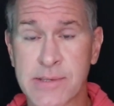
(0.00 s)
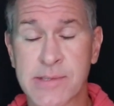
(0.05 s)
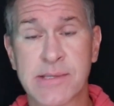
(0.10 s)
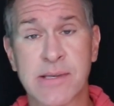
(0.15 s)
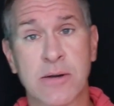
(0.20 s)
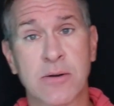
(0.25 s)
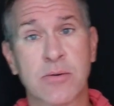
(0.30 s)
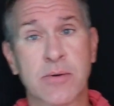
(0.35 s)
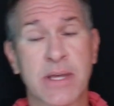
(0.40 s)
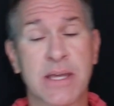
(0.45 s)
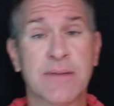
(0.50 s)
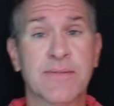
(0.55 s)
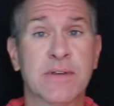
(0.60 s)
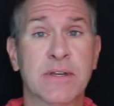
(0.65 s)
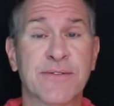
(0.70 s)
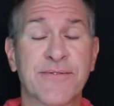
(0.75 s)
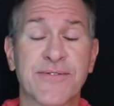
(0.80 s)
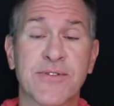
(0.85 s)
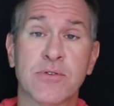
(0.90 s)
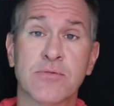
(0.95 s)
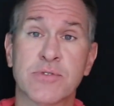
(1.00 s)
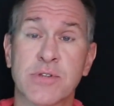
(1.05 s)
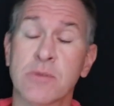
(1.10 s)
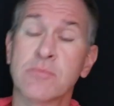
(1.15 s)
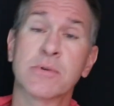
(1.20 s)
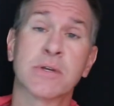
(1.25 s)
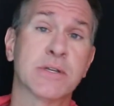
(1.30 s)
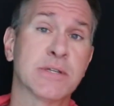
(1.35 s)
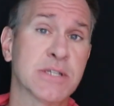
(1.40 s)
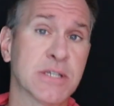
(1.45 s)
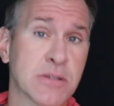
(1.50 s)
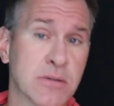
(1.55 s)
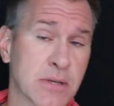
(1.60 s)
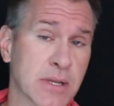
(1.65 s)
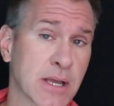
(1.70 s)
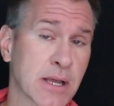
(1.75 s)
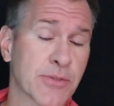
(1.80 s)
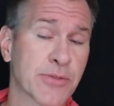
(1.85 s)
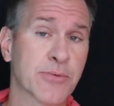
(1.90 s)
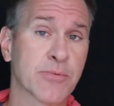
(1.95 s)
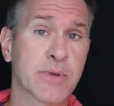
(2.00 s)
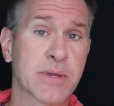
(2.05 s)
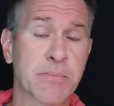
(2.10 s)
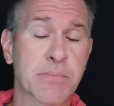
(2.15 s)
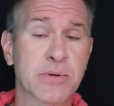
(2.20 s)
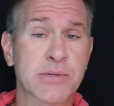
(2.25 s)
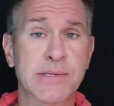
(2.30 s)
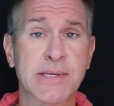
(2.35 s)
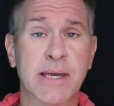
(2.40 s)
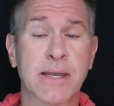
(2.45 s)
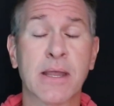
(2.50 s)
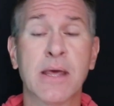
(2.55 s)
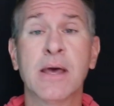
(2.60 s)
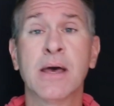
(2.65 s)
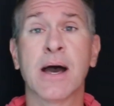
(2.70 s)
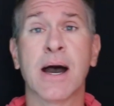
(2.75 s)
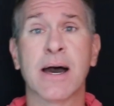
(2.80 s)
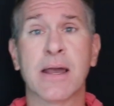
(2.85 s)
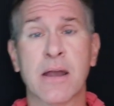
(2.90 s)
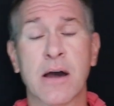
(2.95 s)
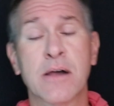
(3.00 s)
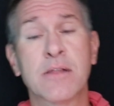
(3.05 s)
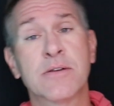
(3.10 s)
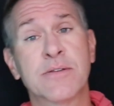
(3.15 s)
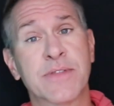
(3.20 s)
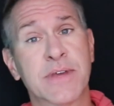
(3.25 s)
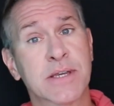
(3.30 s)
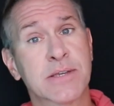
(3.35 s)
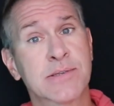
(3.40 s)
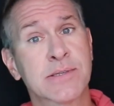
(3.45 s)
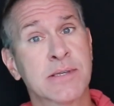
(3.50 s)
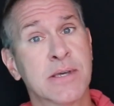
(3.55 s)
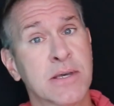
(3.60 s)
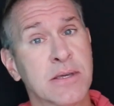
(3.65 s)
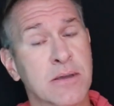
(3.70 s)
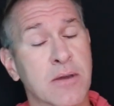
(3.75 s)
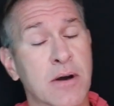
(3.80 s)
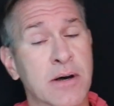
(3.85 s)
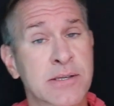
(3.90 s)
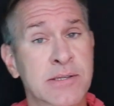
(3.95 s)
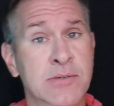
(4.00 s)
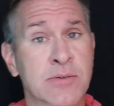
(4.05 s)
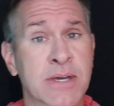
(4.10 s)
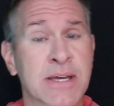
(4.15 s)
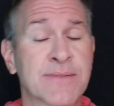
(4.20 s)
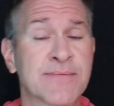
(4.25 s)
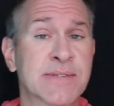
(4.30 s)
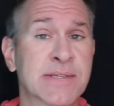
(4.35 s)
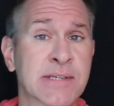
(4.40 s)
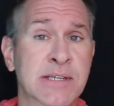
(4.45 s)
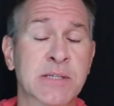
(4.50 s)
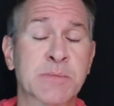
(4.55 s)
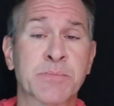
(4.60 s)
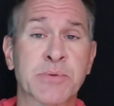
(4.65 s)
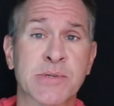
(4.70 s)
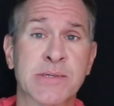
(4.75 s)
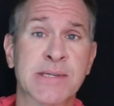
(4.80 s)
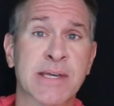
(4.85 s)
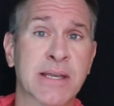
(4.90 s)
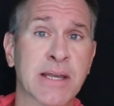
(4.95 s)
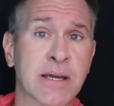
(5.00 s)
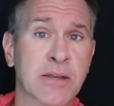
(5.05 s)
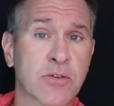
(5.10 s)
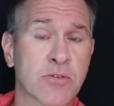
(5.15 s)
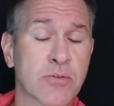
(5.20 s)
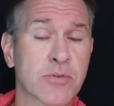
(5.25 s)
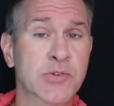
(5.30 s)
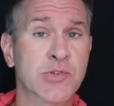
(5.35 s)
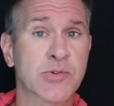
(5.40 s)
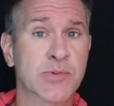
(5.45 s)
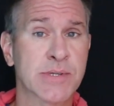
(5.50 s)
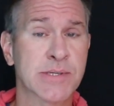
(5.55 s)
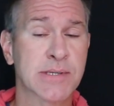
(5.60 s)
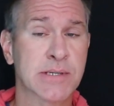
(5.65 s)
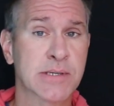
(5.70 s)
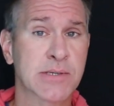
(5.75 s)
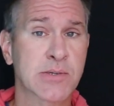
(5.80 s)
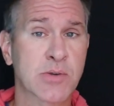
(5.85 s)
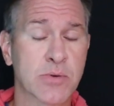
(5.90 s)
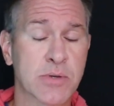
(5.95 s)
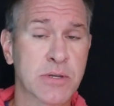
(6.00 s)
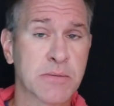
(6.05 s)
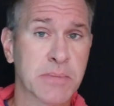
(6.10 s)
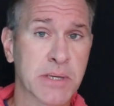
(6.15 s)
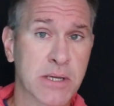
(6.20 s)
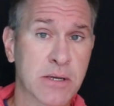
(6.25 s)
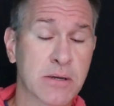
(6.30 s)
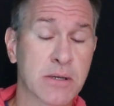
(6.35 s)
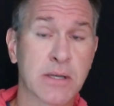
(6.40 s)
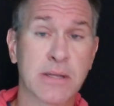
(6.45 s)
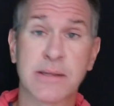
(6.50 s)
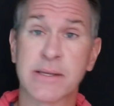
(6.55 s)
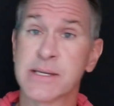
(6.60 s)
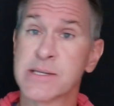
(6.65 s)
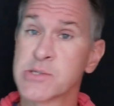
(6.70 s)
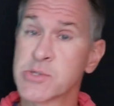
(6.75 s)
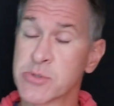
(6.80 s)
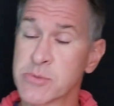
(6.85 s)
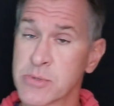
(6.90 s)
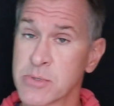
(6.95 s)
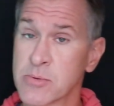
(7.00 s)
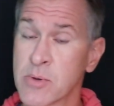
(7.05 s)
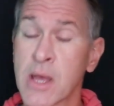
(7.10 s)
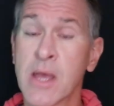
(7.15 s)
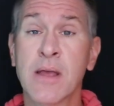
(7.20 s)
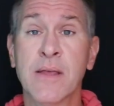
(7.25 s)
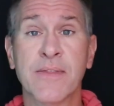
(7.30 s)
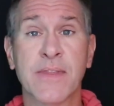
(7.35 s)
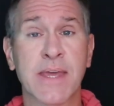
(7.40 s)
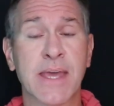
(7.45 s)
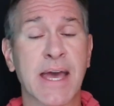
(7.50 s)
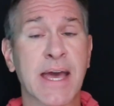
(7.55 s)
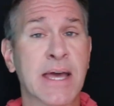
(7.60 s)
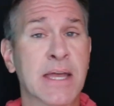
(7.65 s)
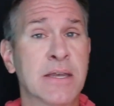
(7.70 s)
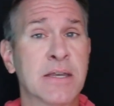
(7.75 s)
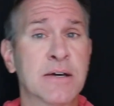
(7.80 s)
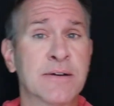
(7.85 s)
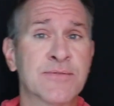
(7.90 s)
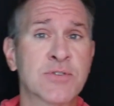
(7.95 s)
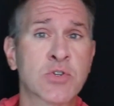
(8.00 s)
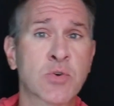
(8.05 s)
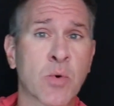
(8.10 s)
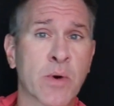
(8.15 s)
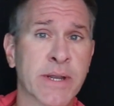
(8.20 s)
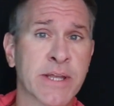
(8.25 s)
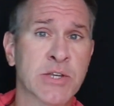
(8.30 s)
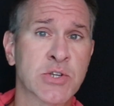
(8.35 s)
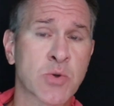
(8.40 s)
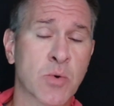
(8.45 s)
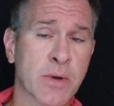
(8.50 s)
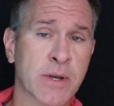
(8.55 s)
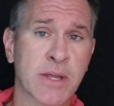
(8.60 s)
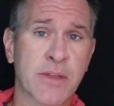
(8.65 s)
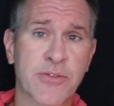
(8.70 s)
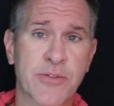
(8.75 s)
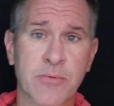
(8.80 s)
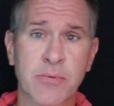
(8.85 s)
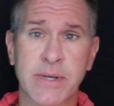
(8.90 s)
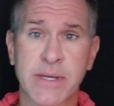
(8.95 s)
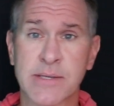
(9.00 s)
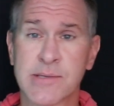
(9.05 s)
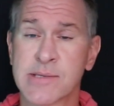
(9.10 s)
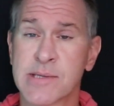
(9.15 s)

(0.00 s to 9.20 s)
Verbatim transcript: So even if you don't continue to get 3% on other things, you also have 6% on groceries that is going to be good at least through the end of 2023.